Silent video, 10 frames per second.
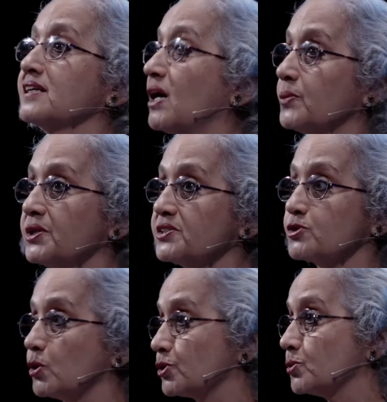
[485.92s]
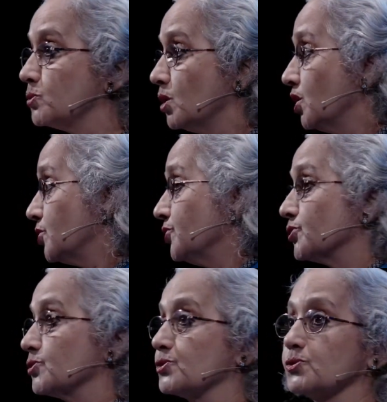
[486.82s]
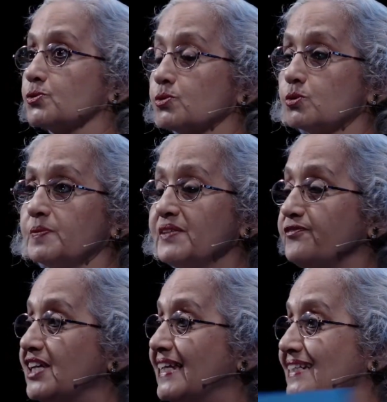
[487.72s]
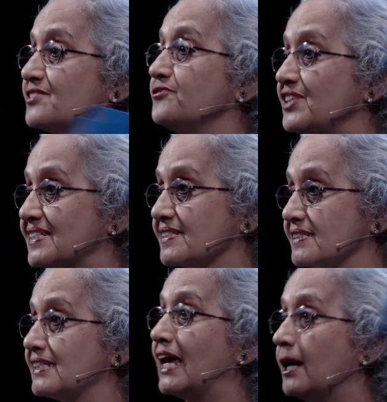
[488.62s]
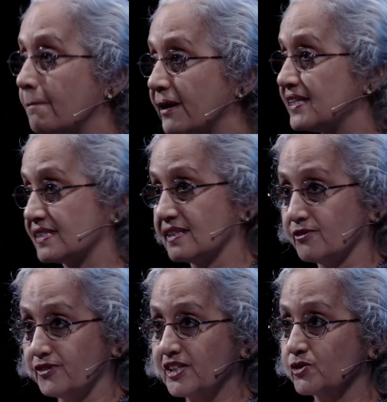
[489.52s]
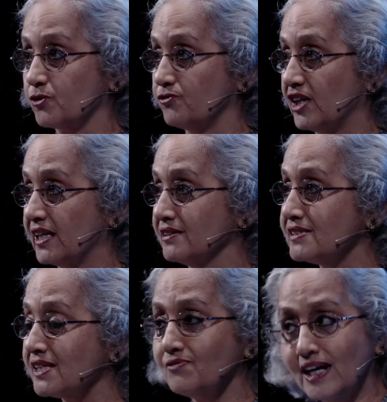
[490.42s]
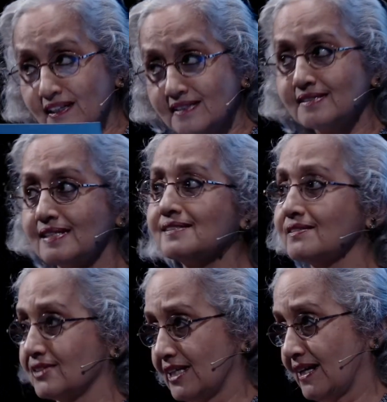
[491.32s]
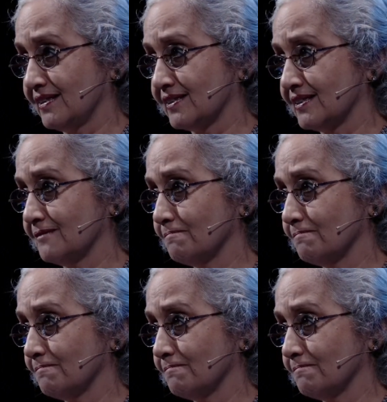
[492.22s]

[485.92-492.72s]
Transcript: cowardice or to be feeling defeated and helpless in the face of violence. And violence is a reality.